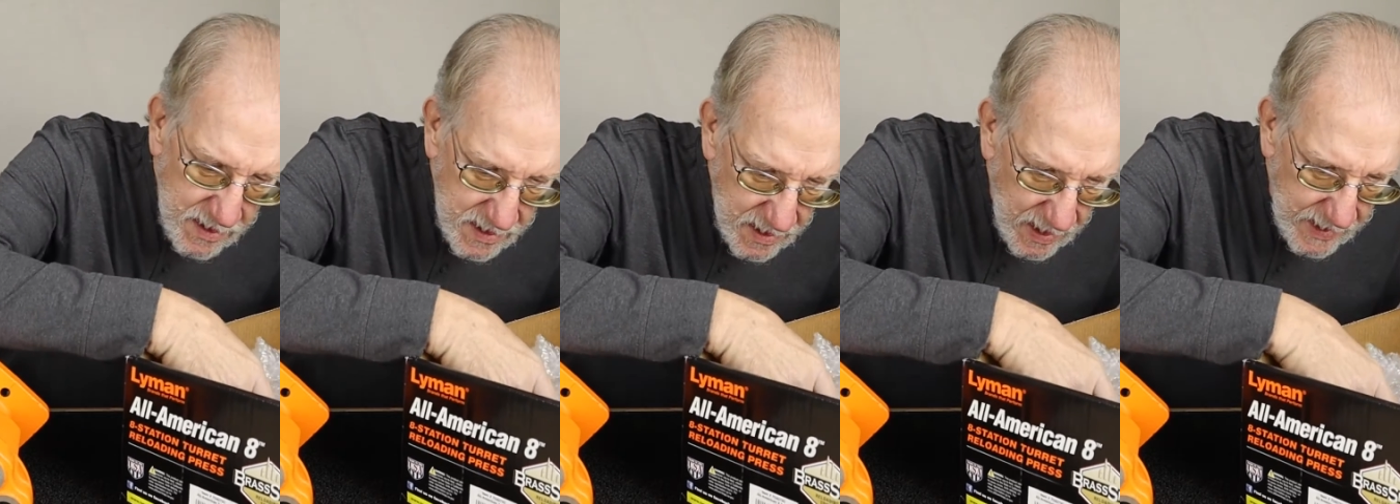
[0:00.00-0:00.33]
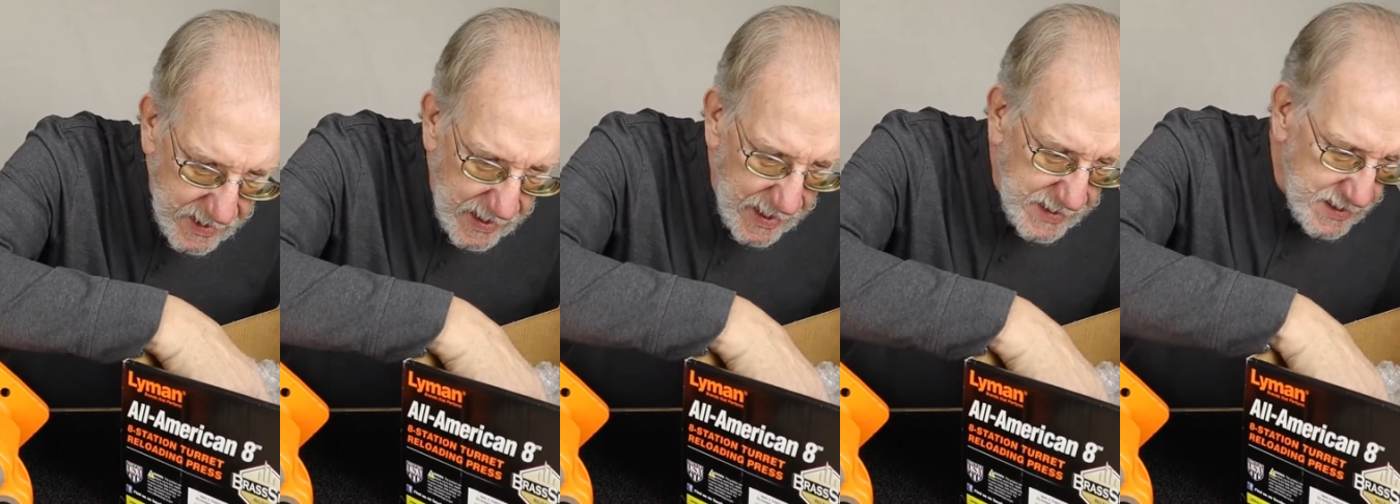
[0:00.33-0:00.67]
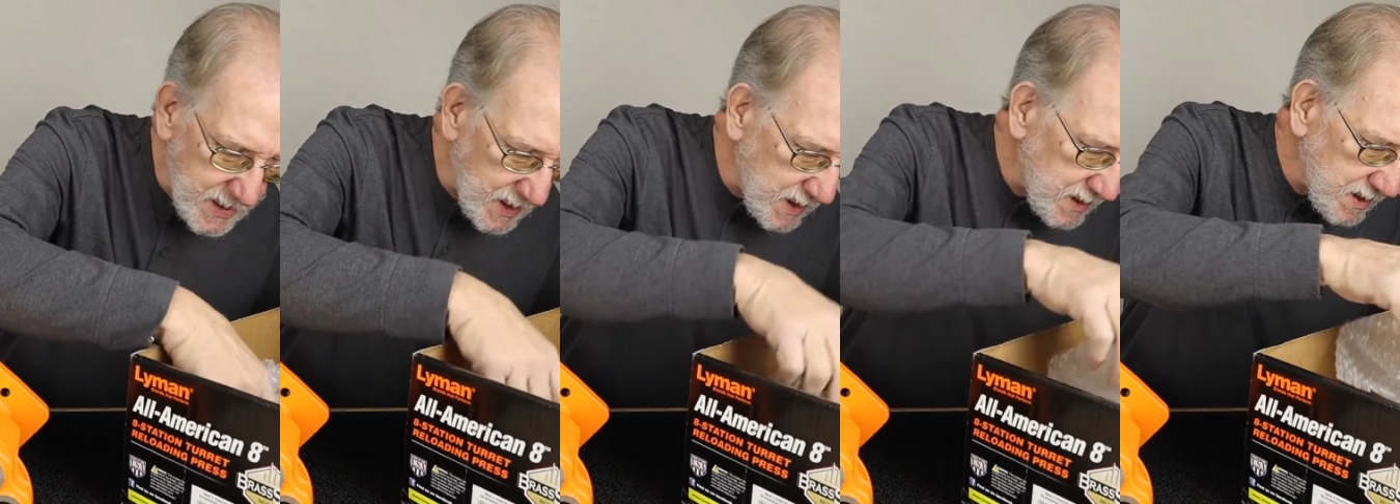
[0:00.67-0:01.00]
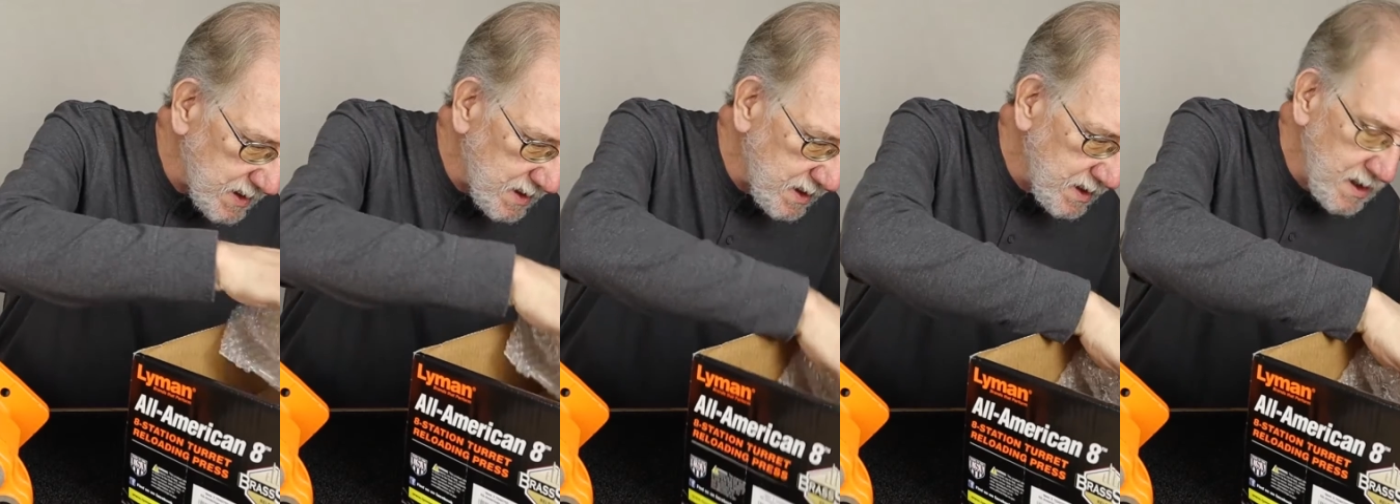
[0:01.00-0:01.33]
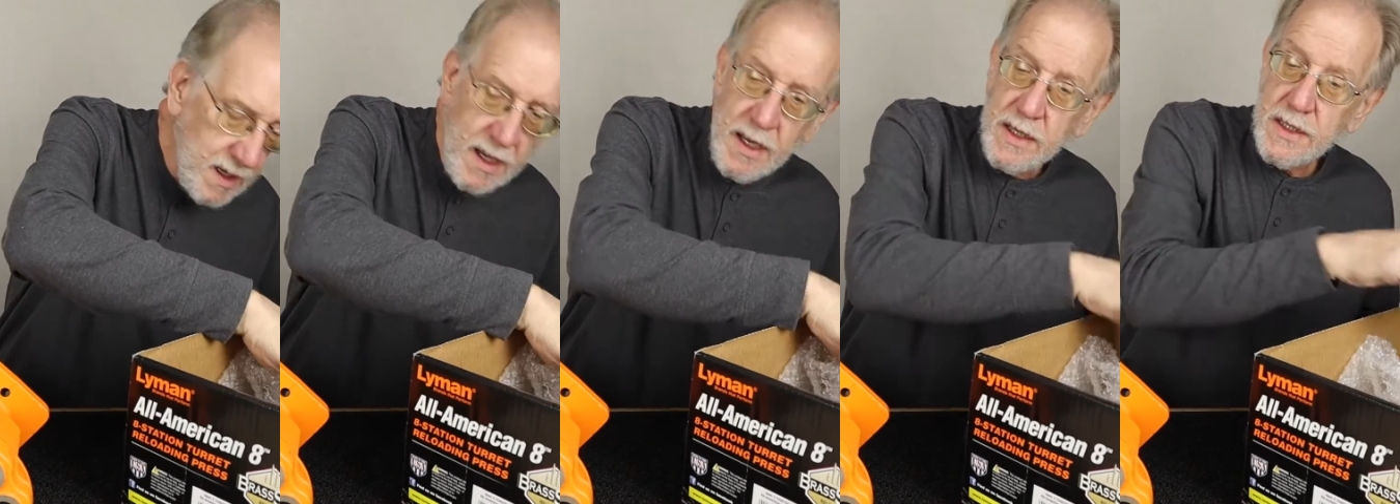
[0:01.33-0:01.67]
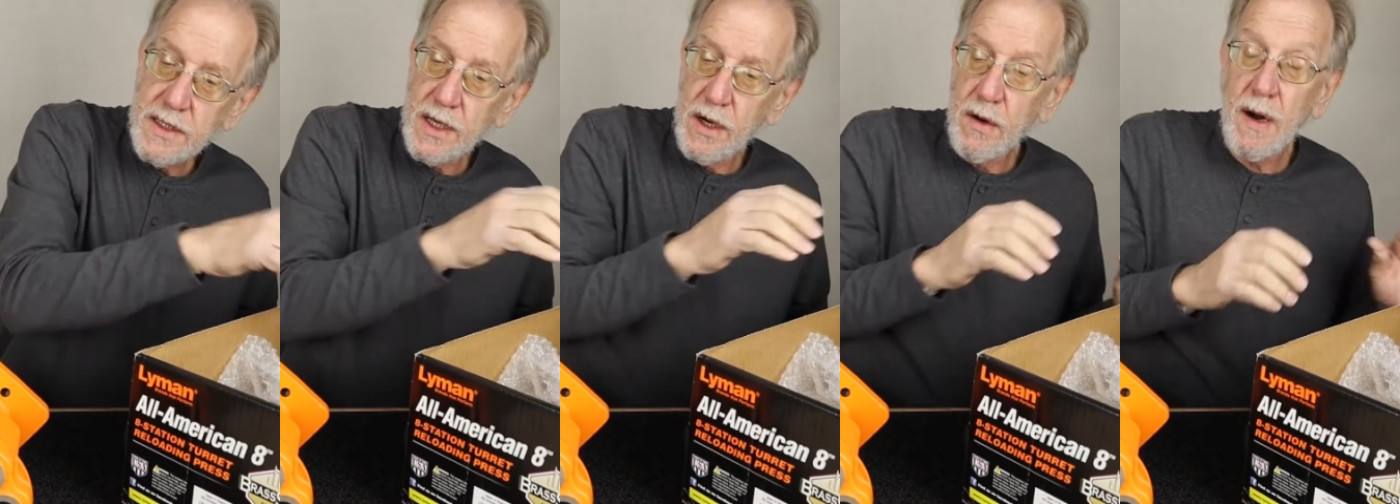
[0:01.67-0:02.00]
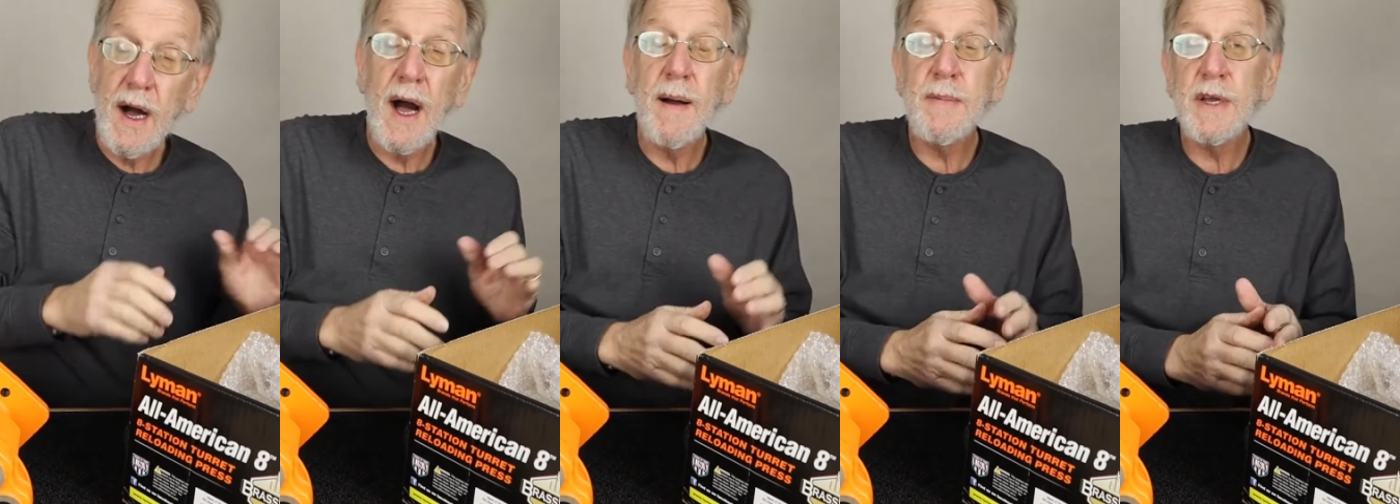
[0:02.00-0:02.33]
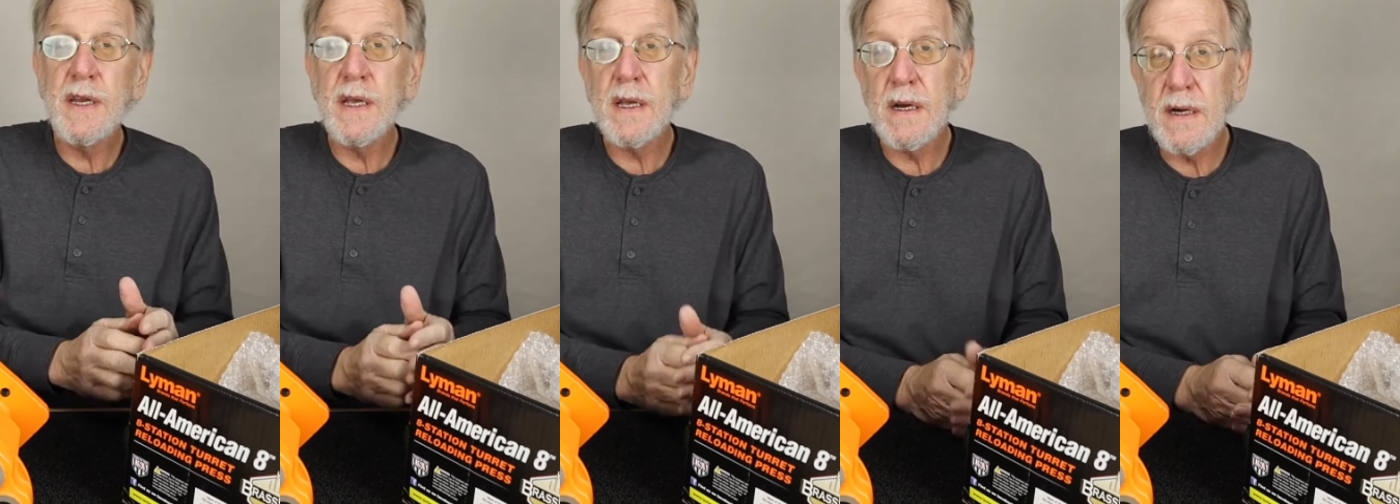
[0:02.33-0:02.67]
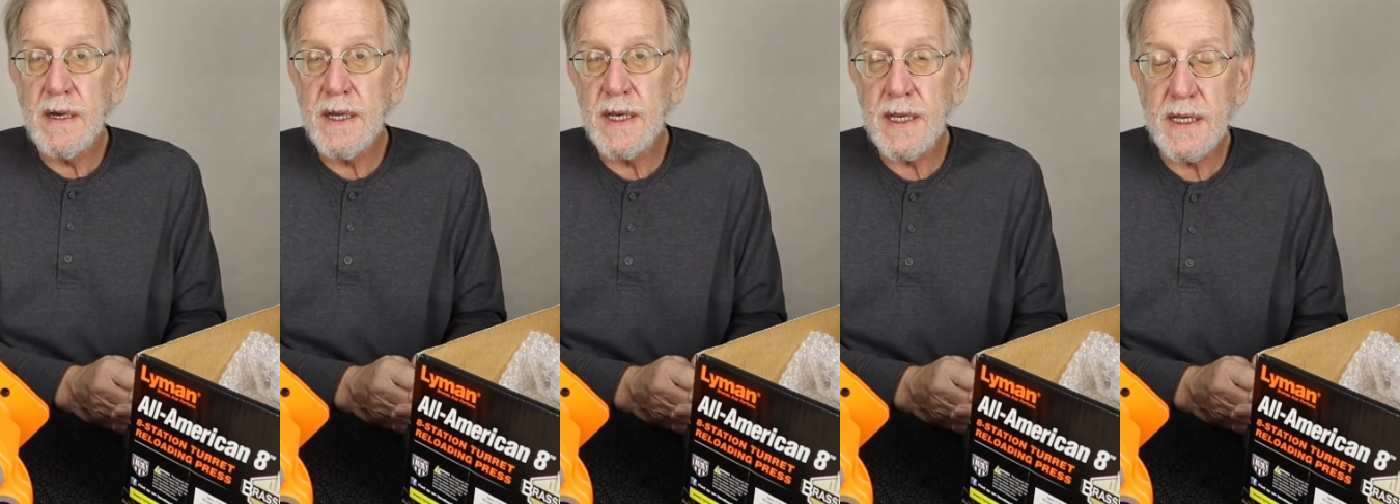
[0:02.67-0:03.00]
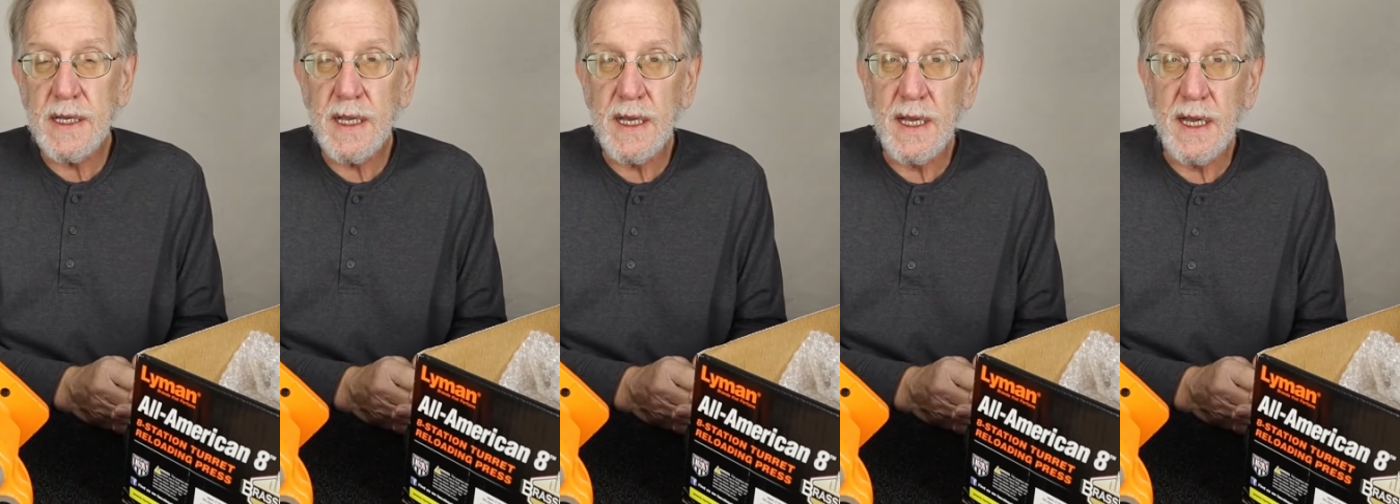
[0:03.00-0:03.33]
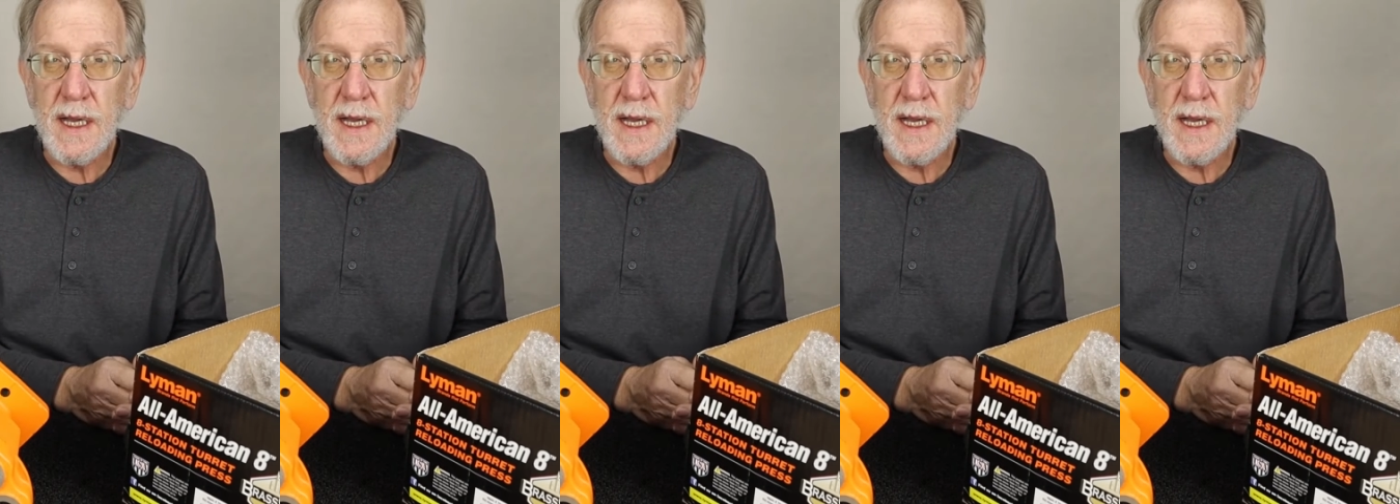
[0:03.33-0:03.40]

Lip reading: looks like that's it. So I'm going to go ahead and